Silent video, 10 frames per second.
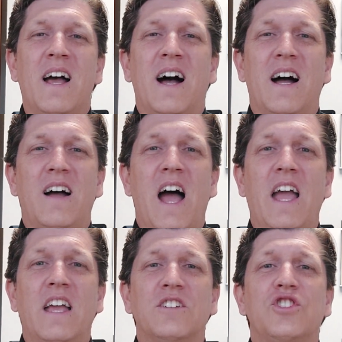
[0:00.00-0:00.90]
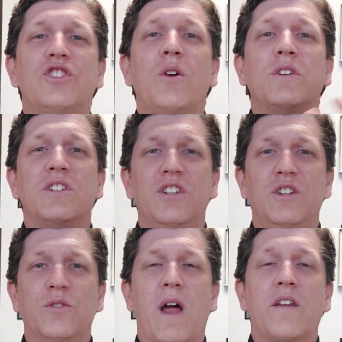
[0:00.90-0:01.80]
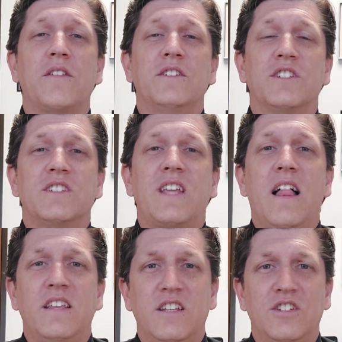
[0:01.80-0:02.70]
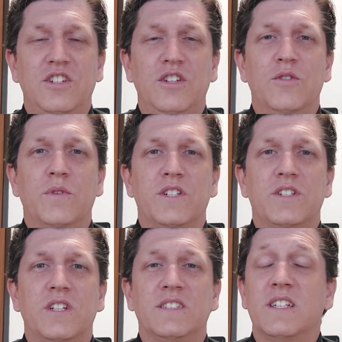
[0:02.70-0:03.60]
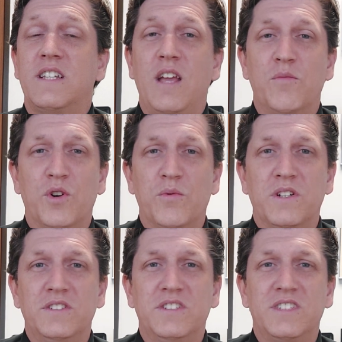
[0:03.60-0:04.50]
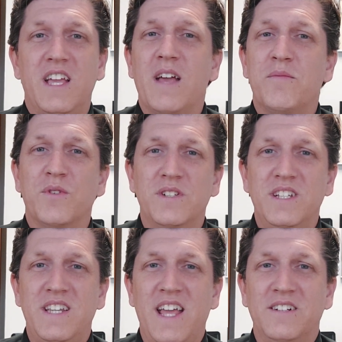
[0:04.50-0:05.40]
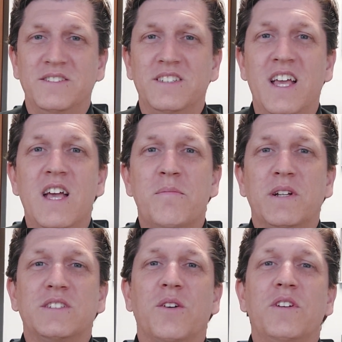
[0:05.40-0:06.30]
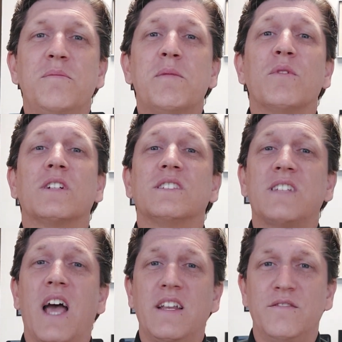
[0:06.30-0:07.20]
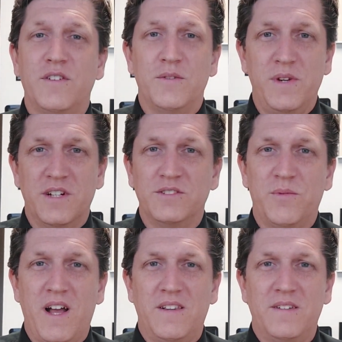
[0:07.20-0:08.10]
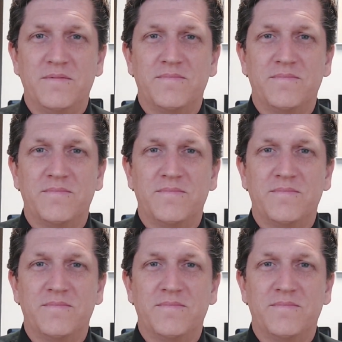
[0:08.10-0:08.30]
I showed it to you rather than just telling it to you, which is going to take more words and more details, but it's going to be more exciting for the reader as well.